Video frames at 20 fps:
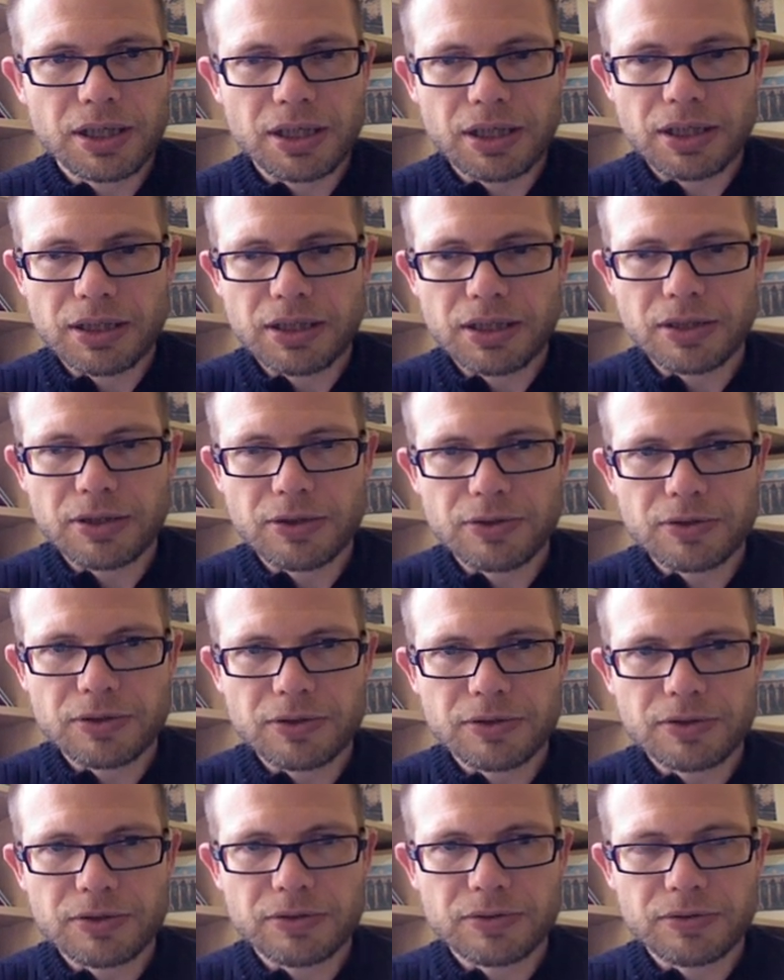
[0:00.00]
And now
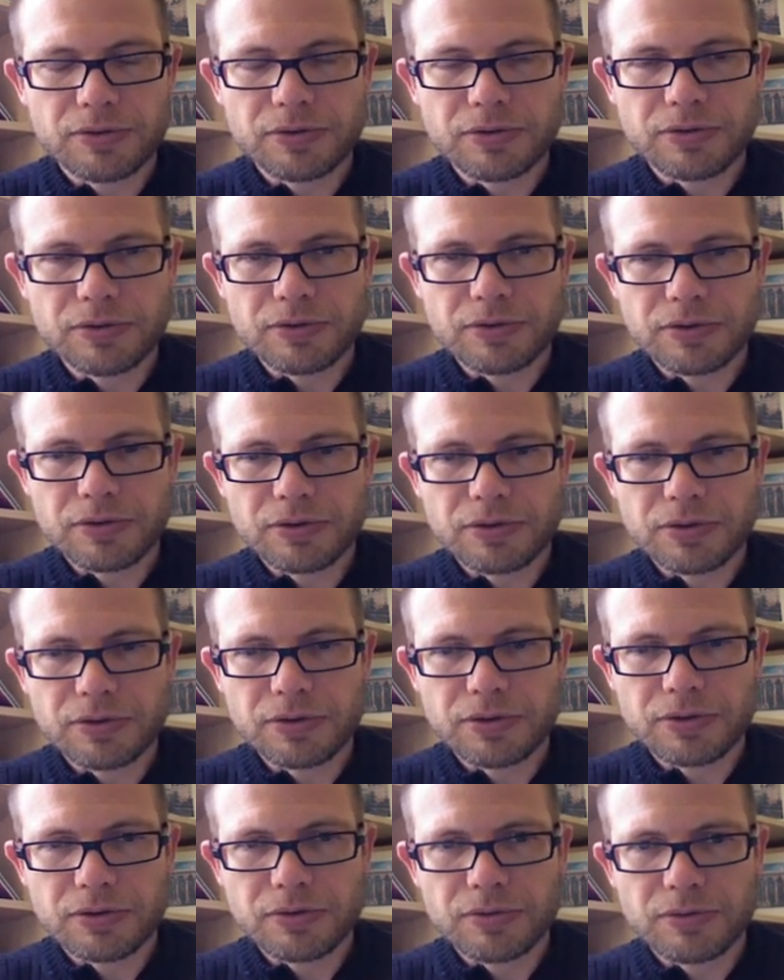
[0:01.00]

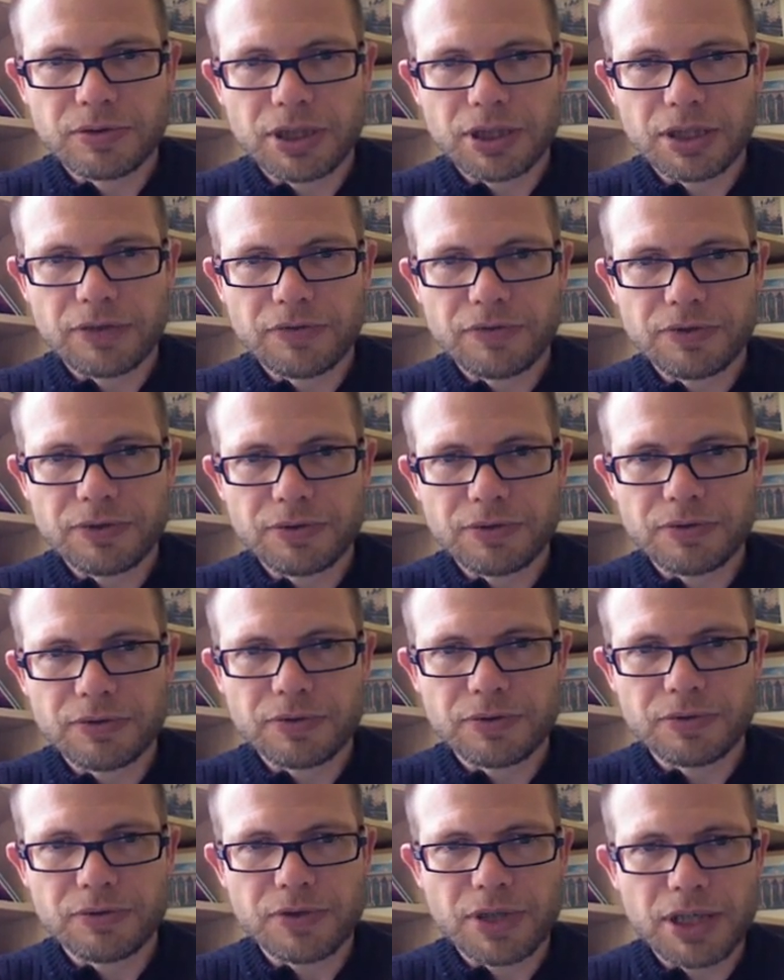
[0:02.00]
we have to
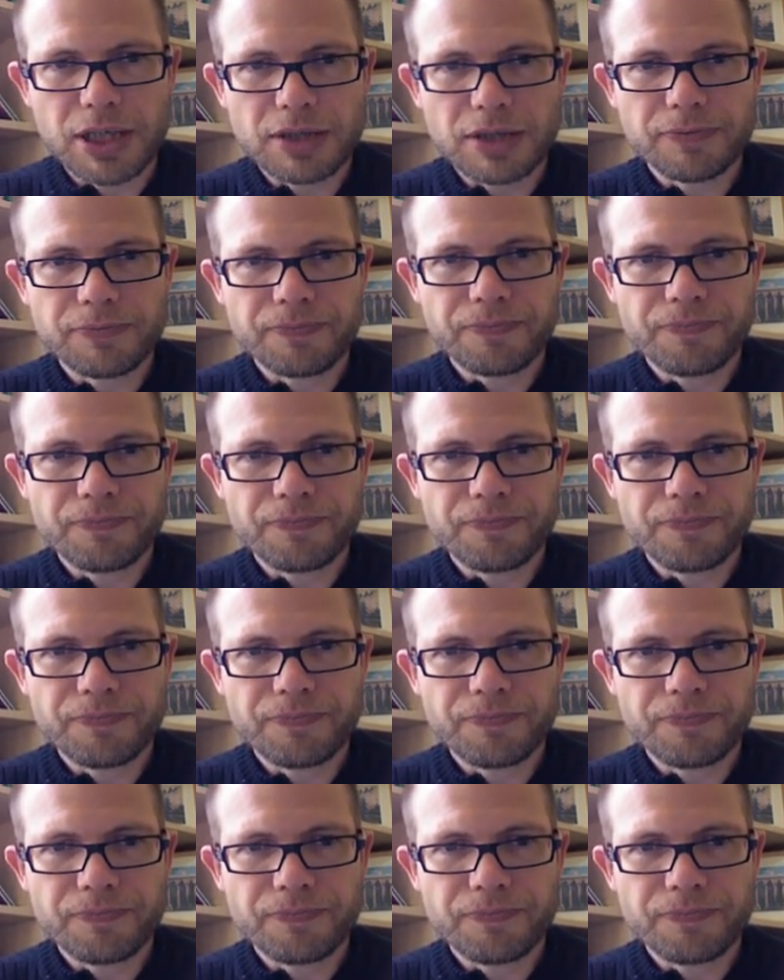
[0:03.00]
do that.